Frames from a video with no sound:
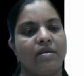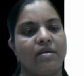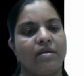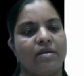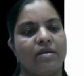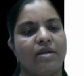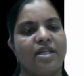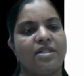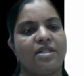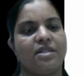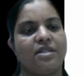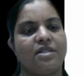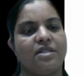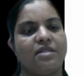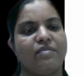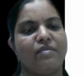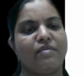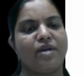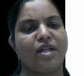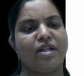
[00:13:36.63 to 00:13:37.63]
Next
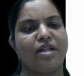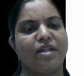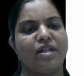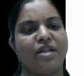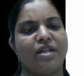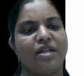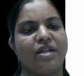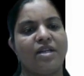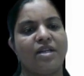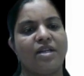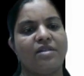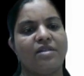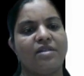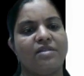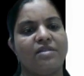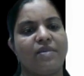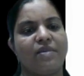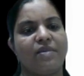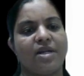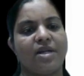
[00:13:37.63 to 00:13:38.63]
is monthly returns
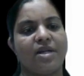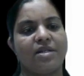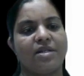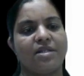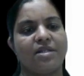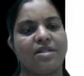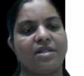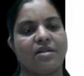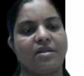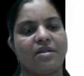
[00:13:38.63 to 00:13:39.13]
bar chart,